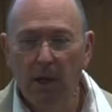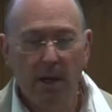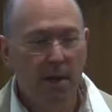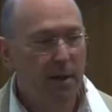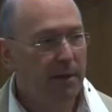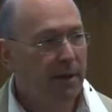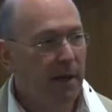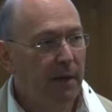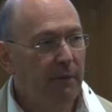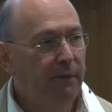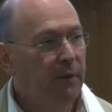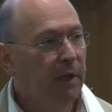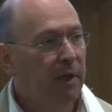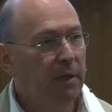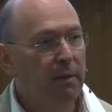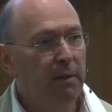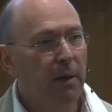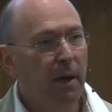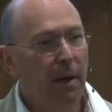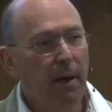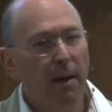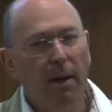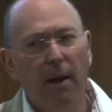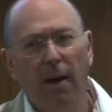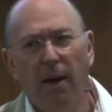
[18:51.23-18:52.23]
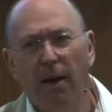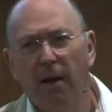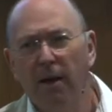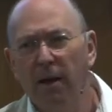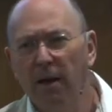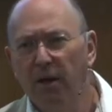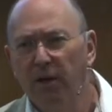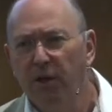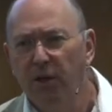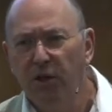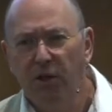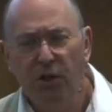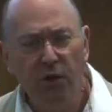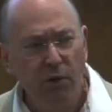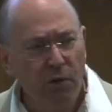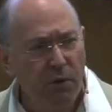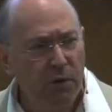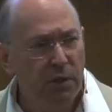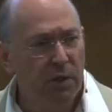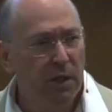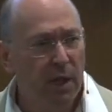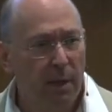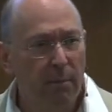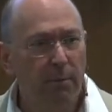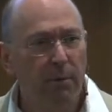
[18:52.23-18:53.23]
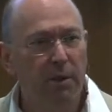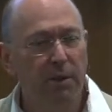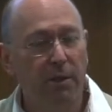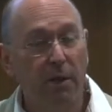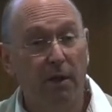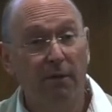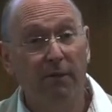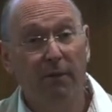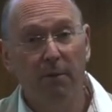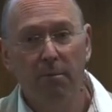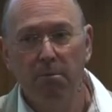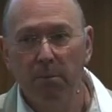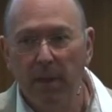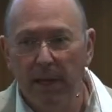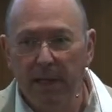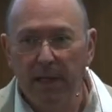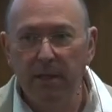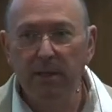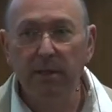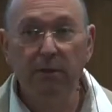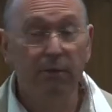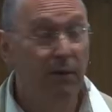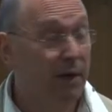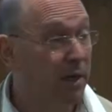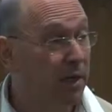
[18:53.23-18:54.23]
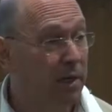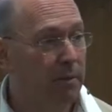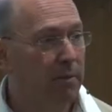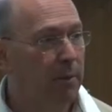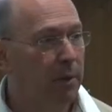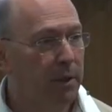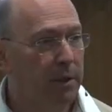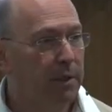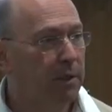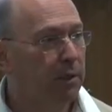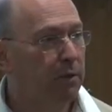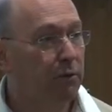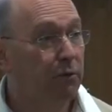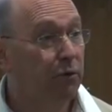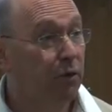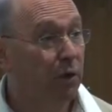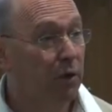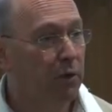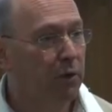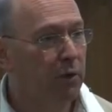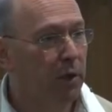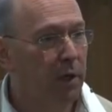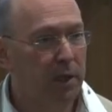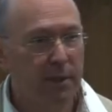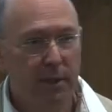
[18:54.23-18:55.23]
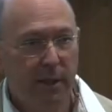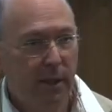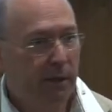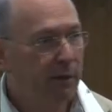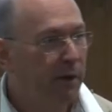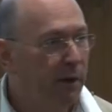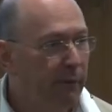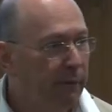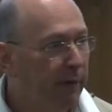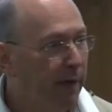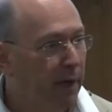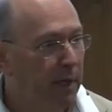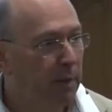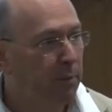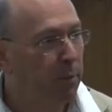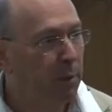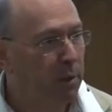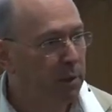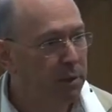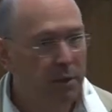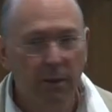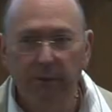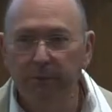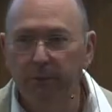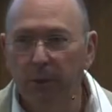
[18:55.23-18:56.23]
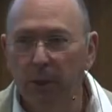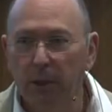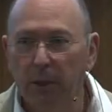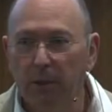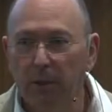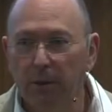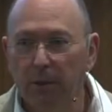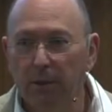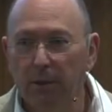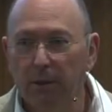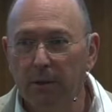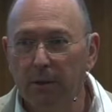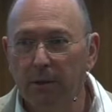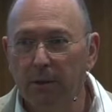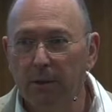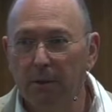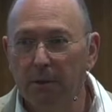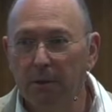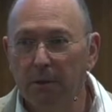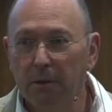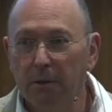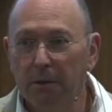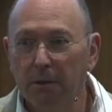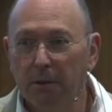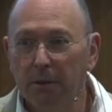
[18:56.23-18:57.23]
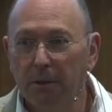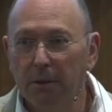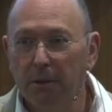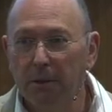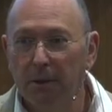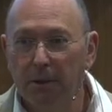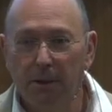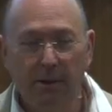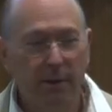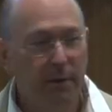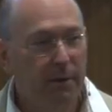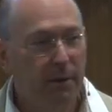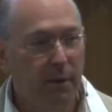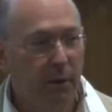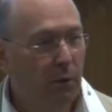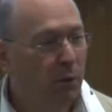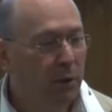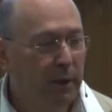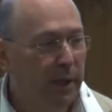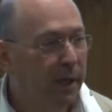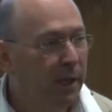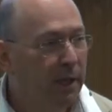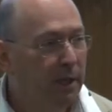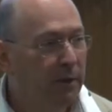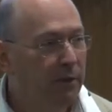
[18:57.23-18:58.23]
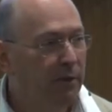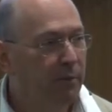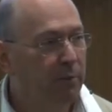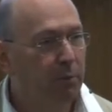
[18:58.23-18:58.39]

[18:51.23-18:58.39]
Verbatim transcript: They've done huge numbers of amazing randomized controlled trials. They've never had a positive one. Uh, they're all negative.